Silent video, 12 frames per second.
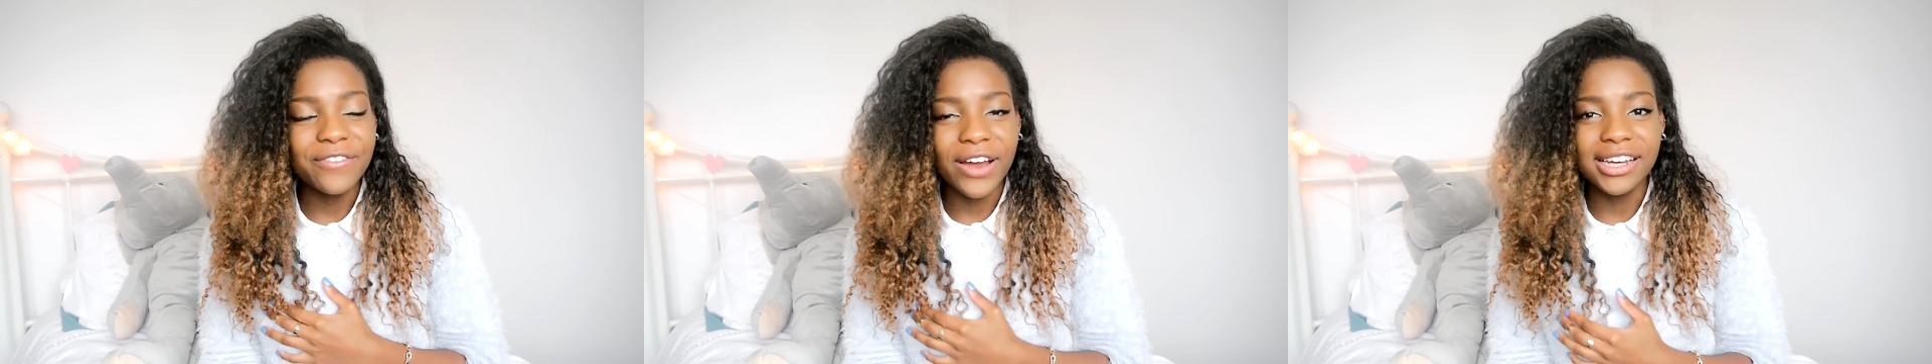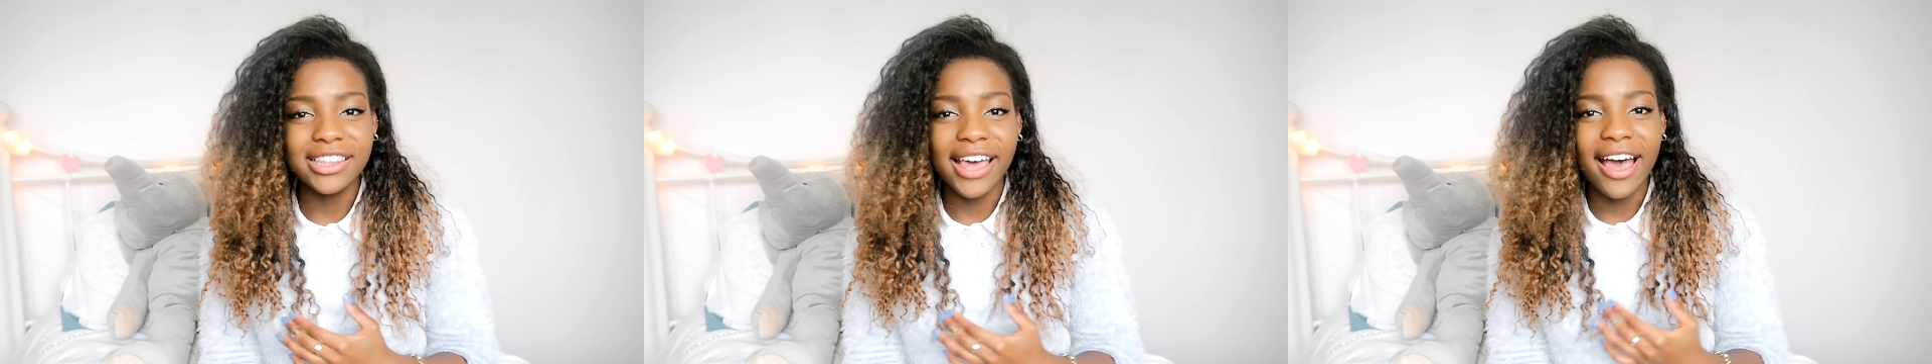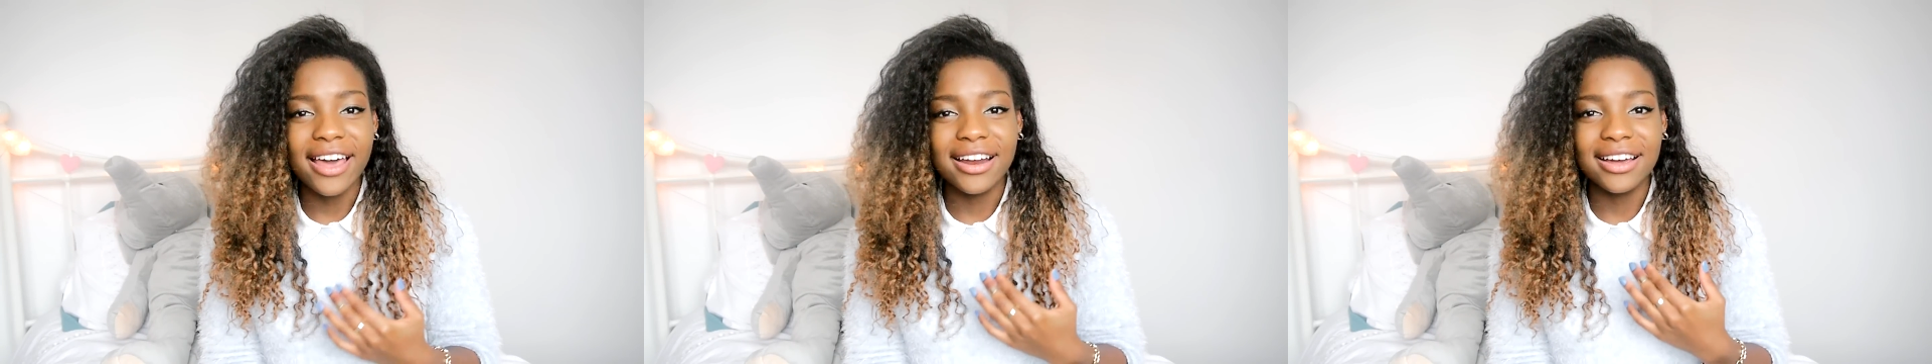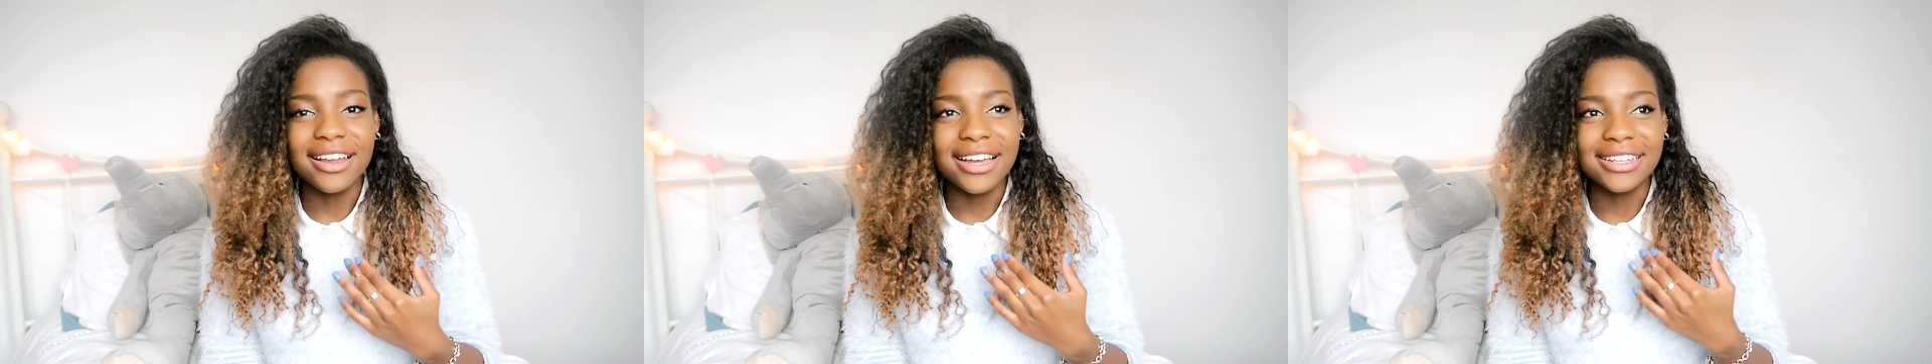read that and
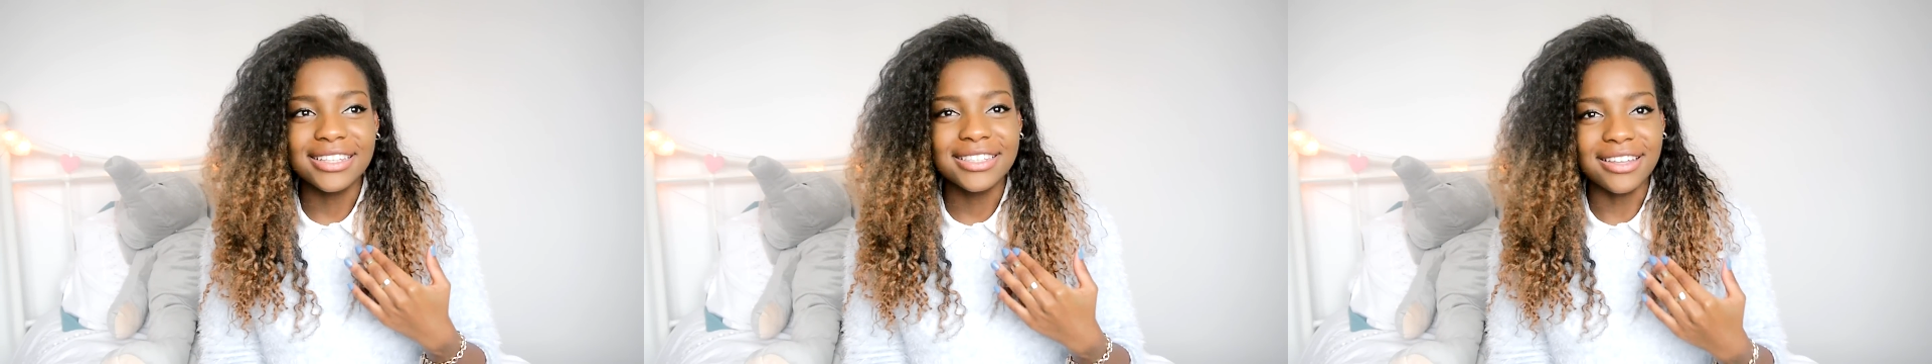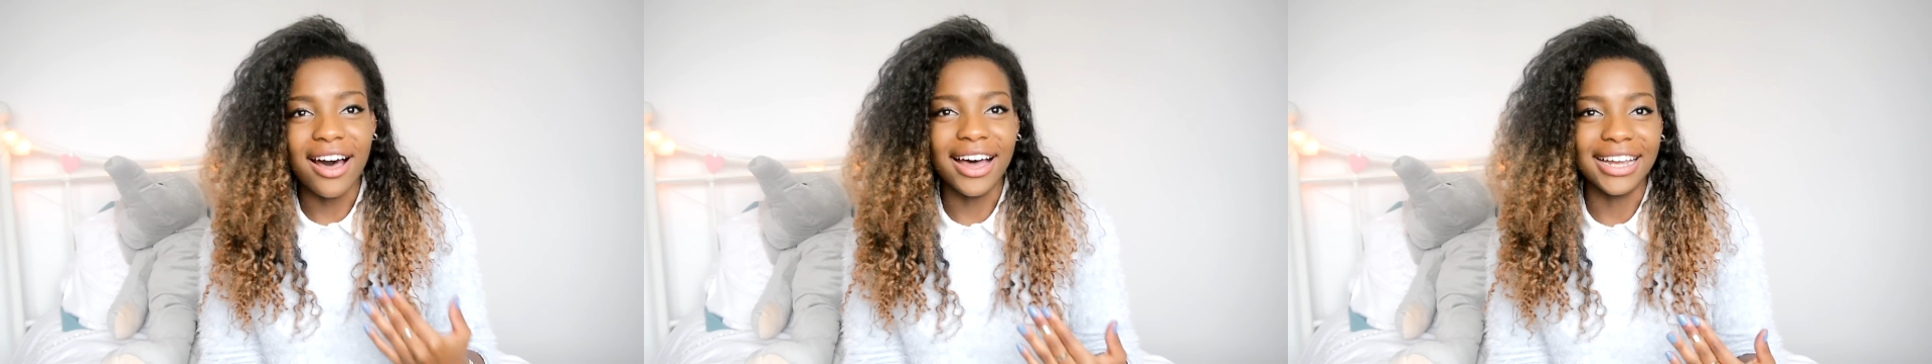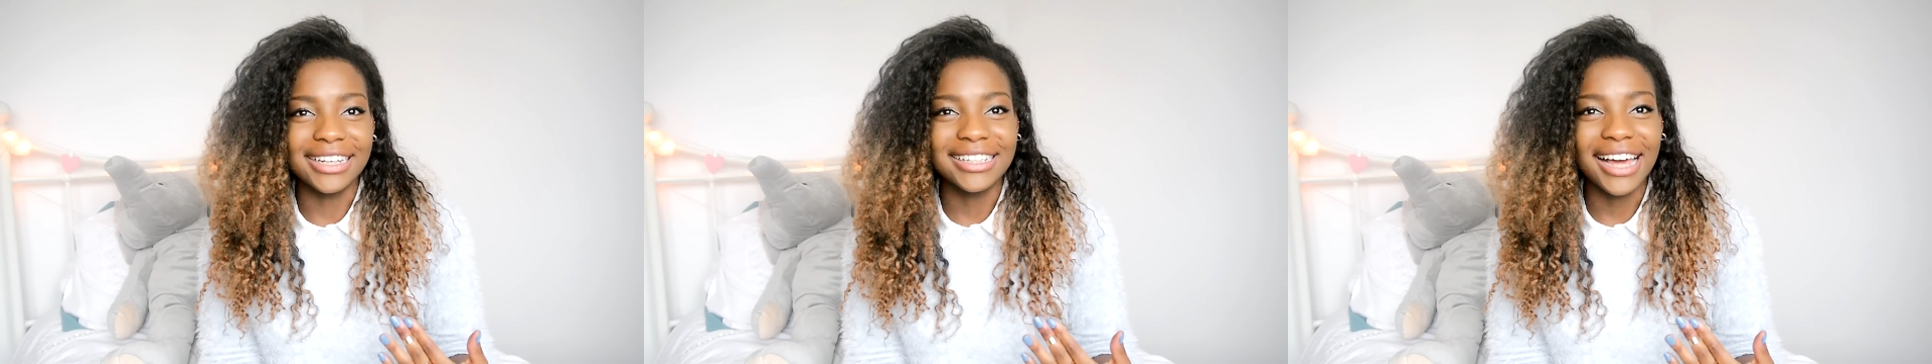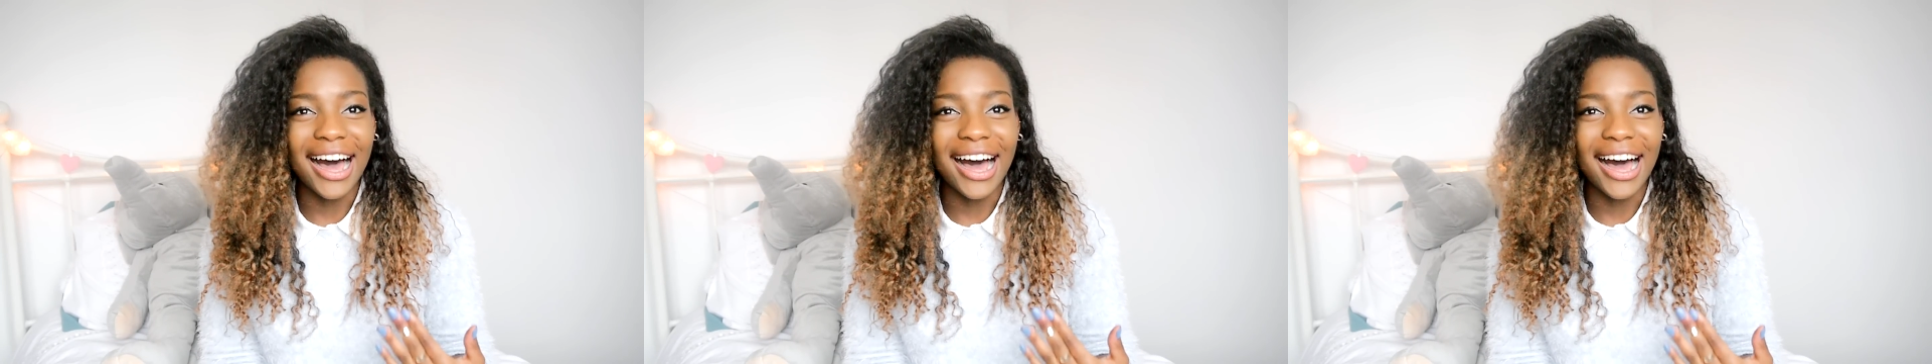I sighed.